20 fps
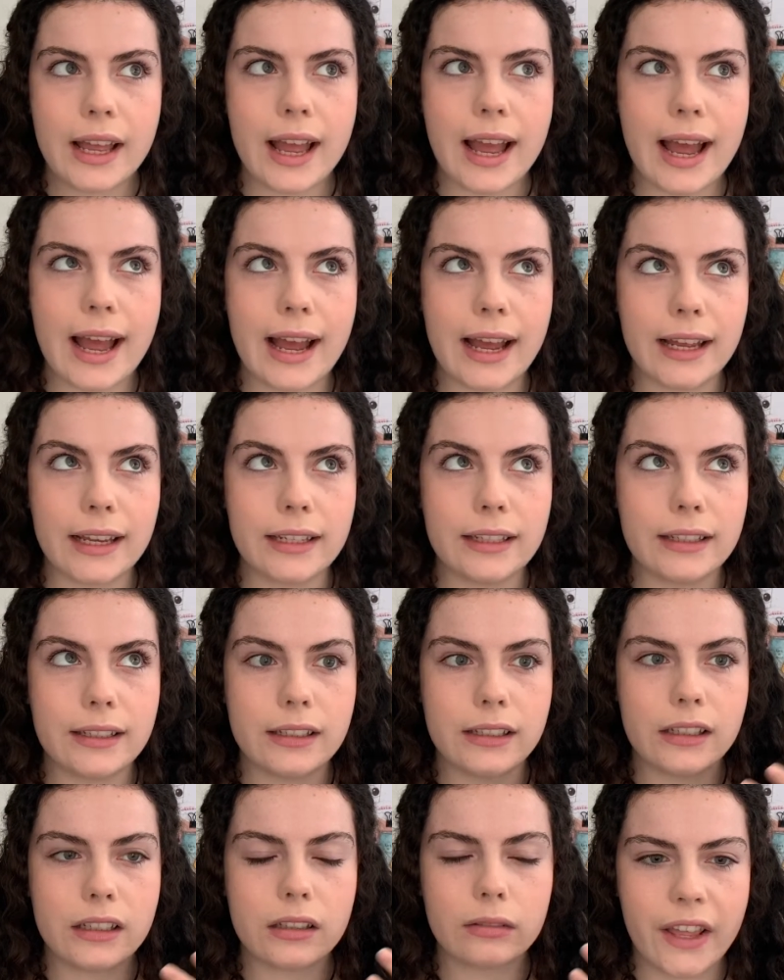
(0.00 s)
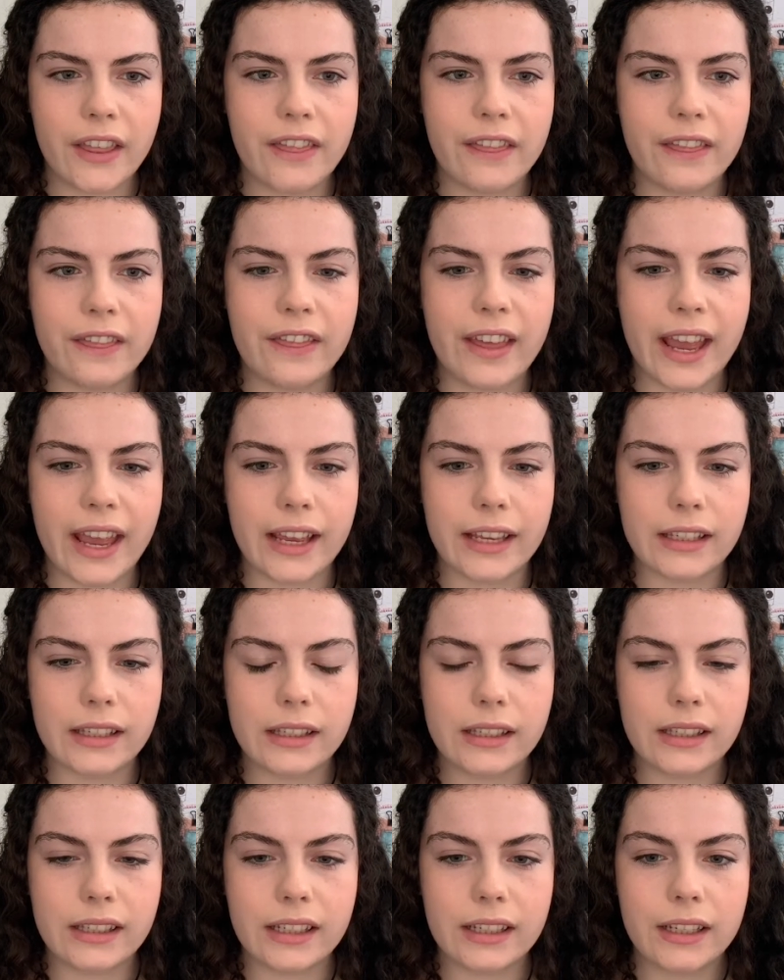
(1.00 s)
and
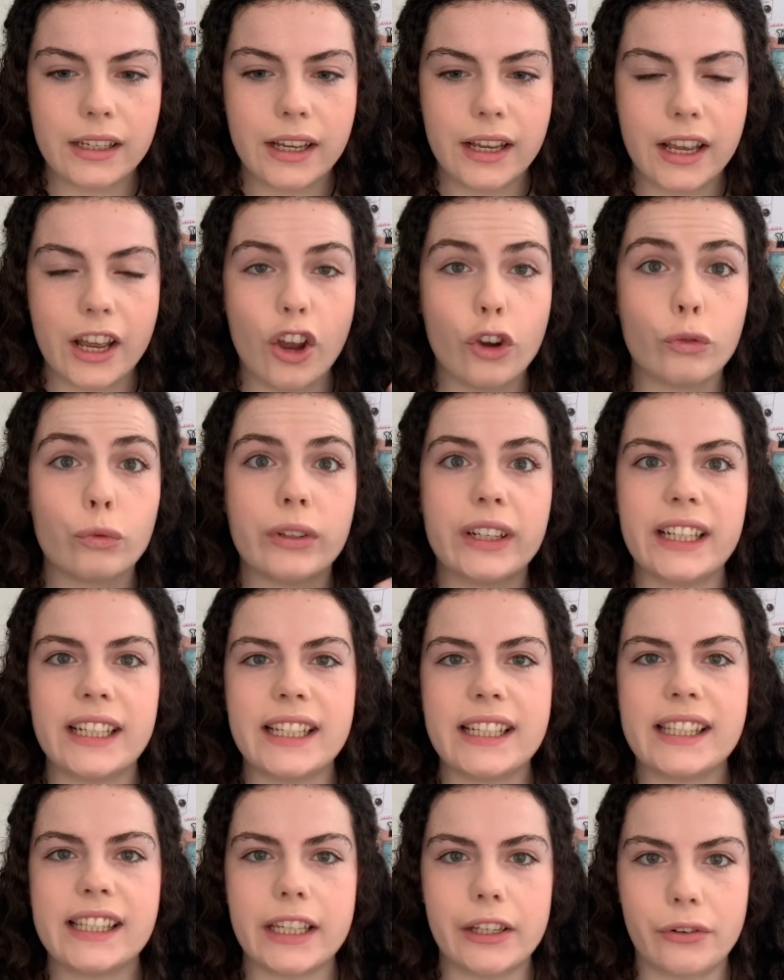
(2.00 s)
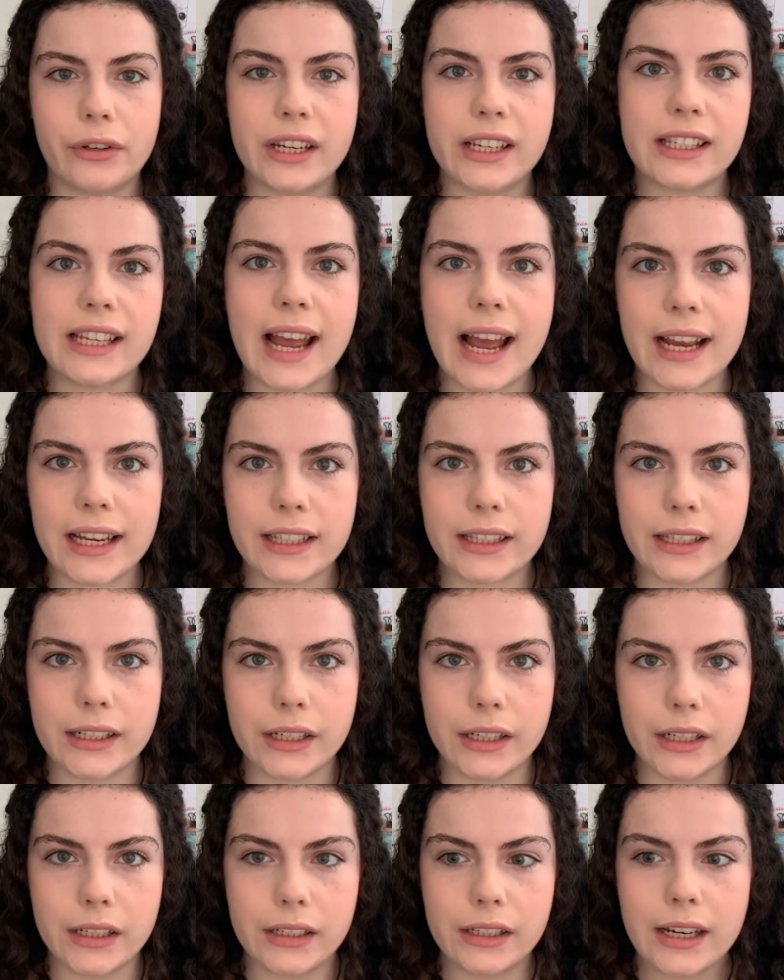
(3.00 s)
there's a really serious
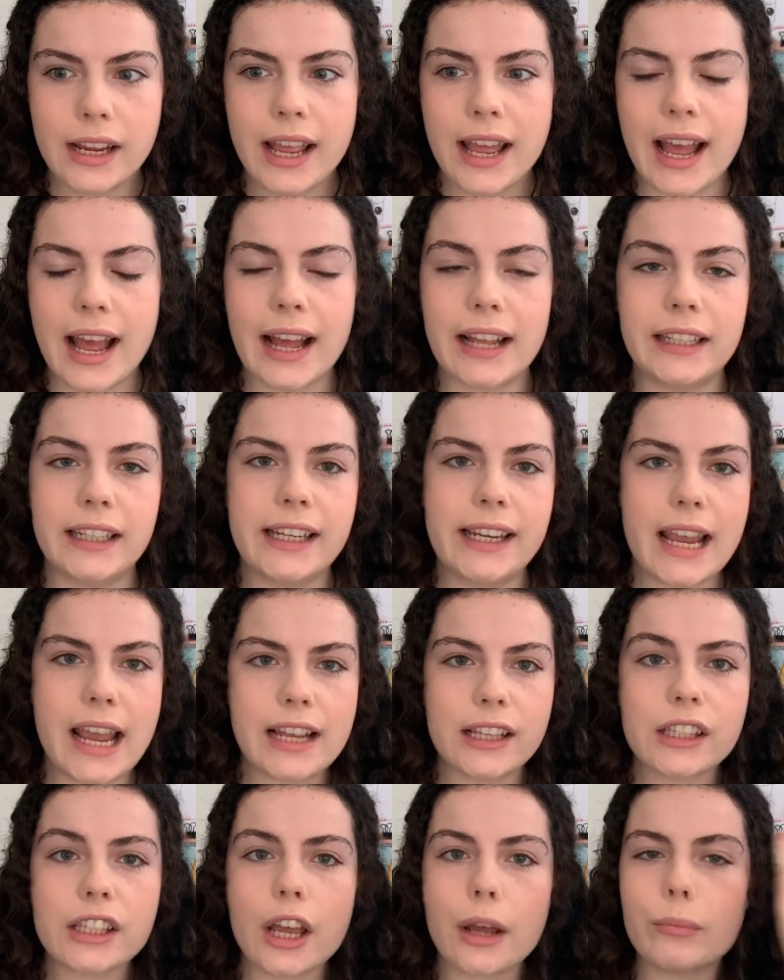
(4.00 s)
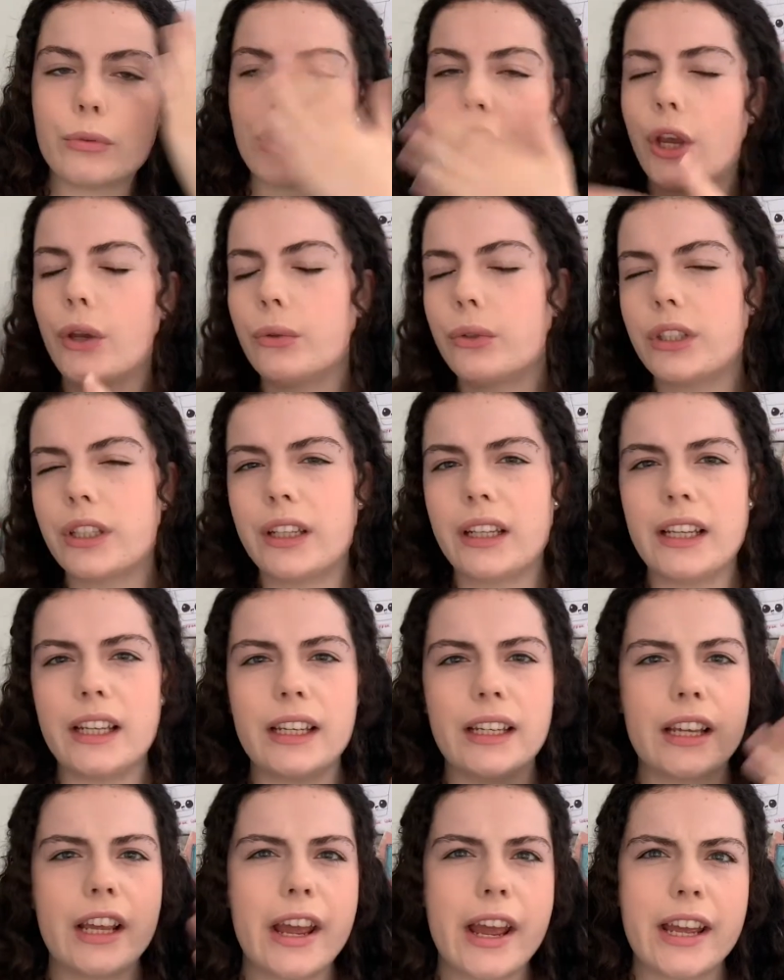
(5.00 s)
accident and he ends up
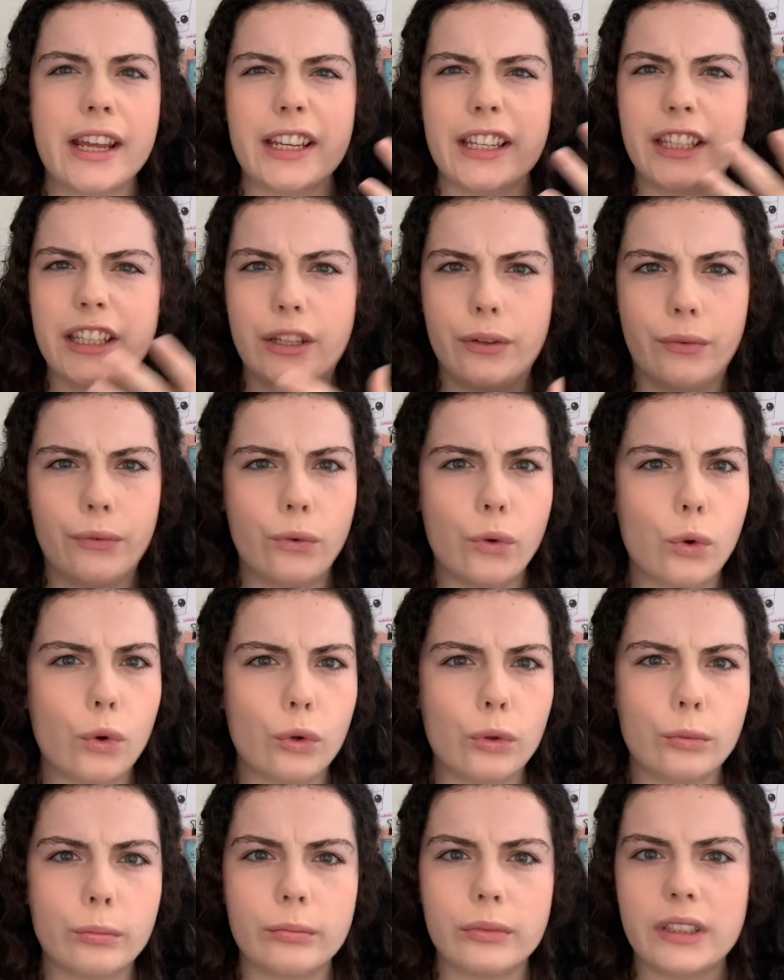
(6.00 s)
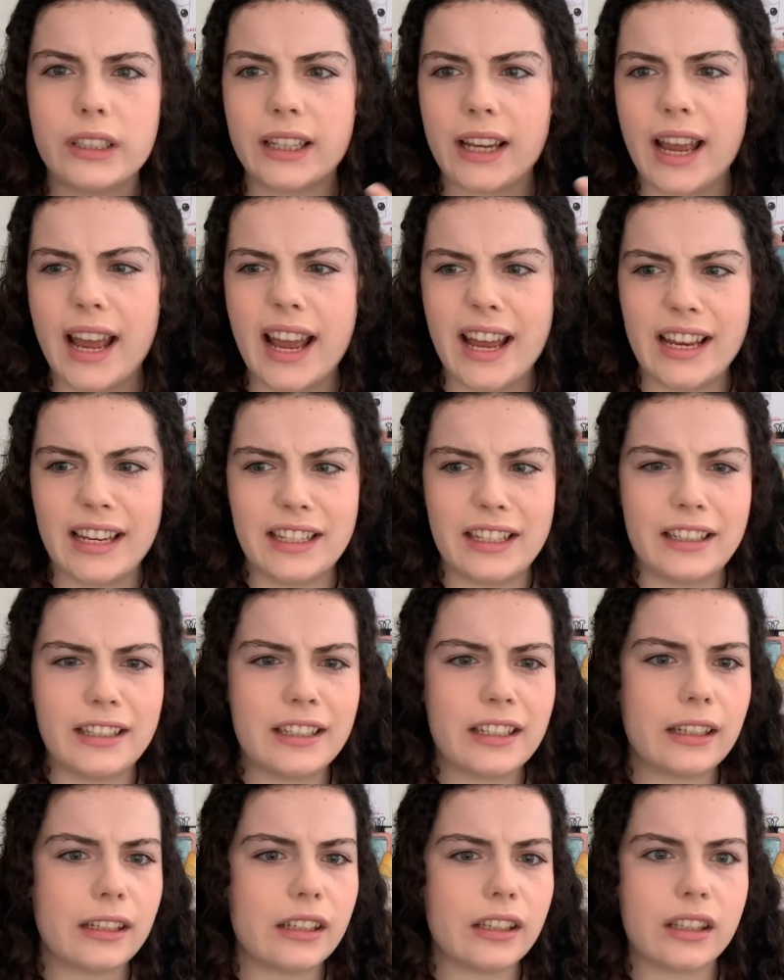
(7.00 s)
totally deformed and
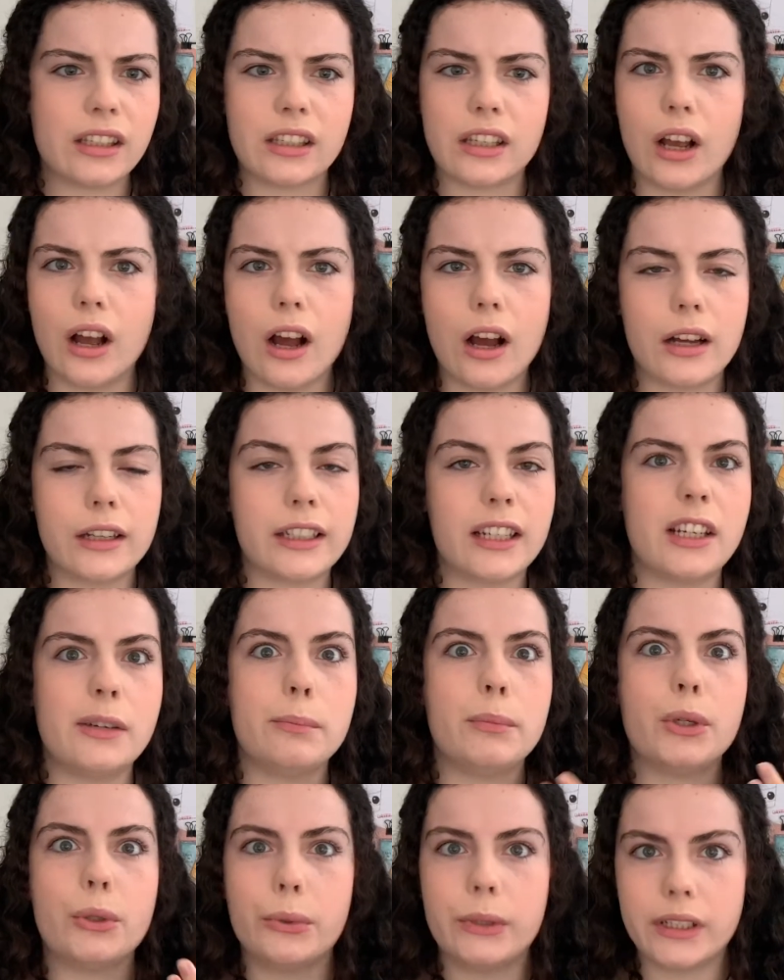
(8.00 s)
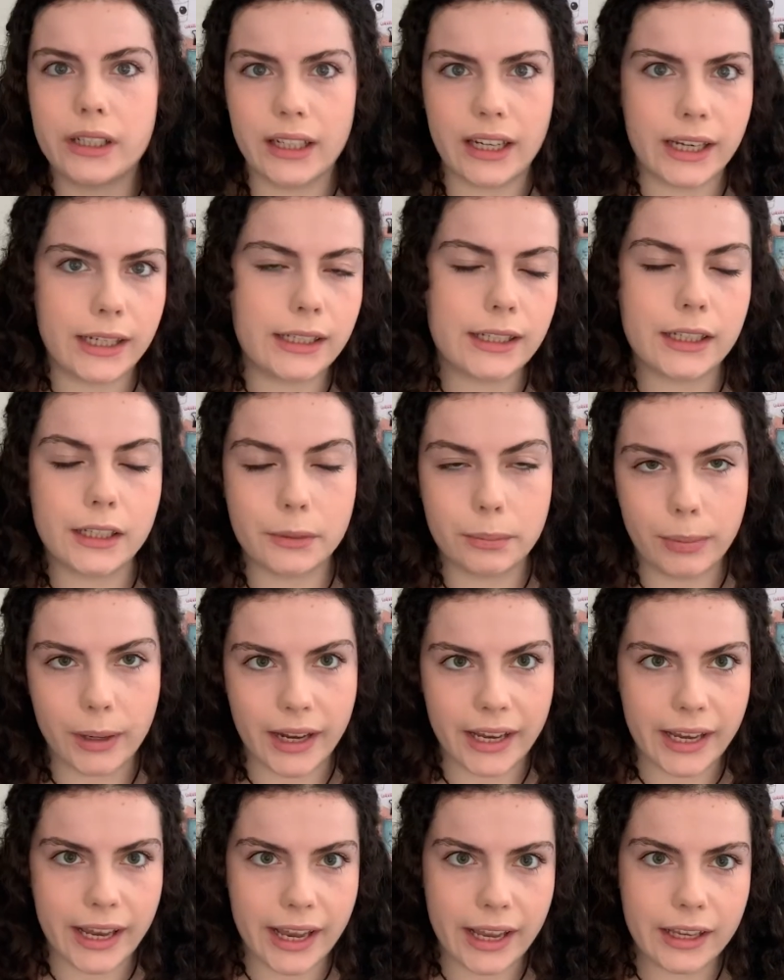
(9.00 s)
scarred and mutilated by
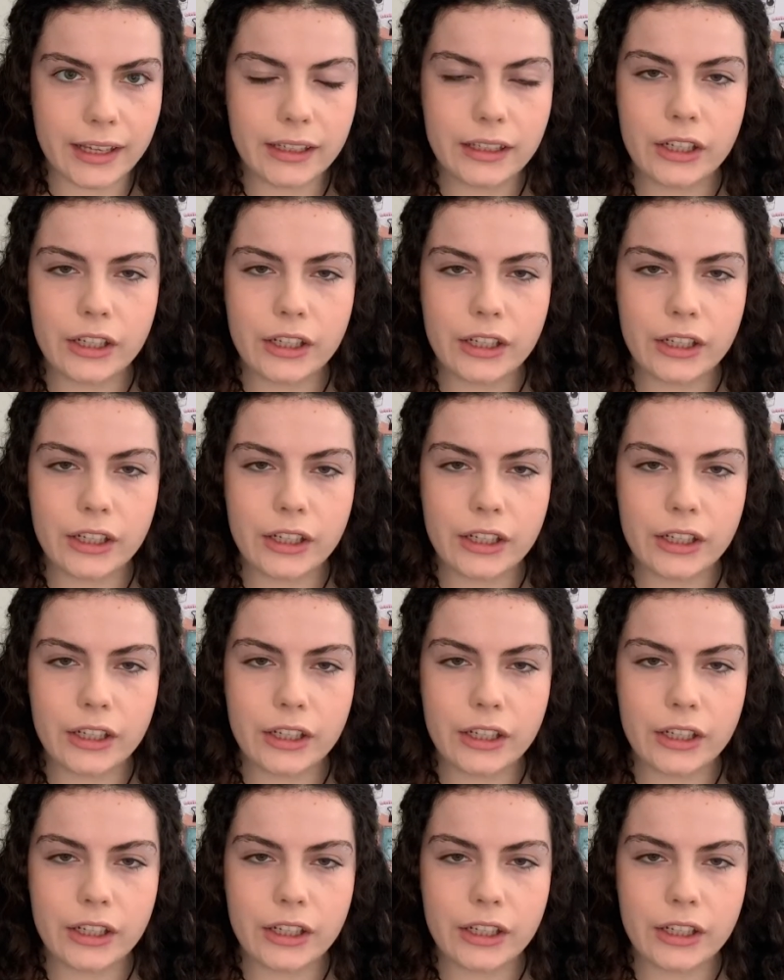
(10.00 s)
it.